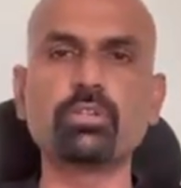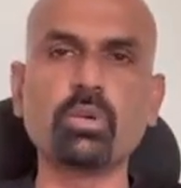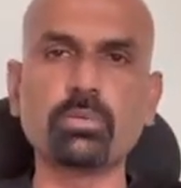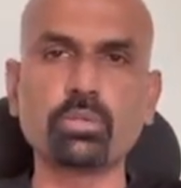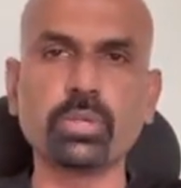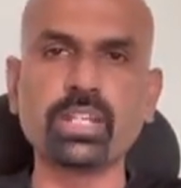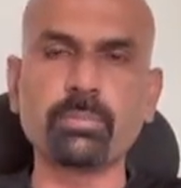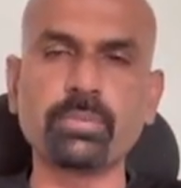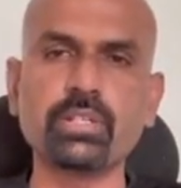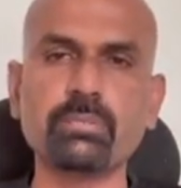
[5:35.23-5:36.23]
do a two-year
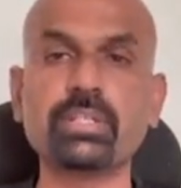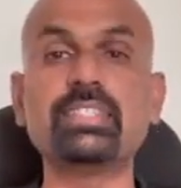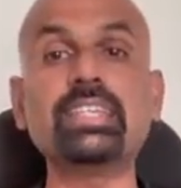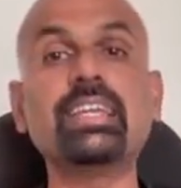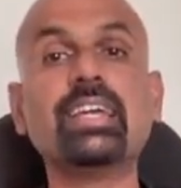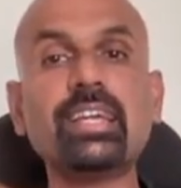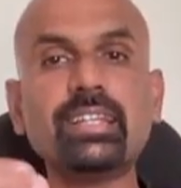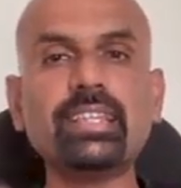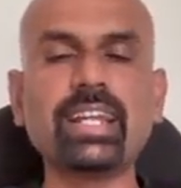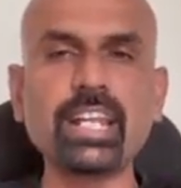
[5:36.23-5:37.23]
P G,
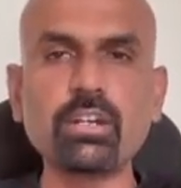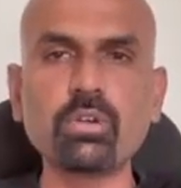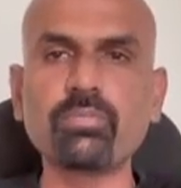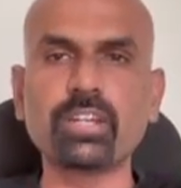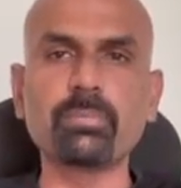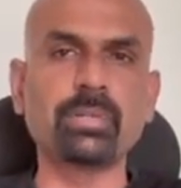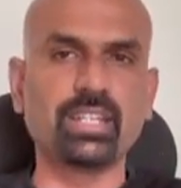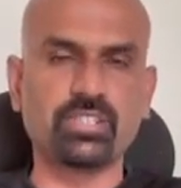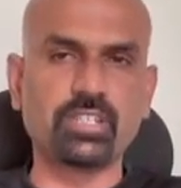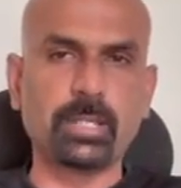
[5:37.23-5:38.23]
then enroll for a
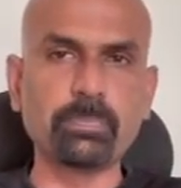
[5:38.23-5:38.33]
PhD.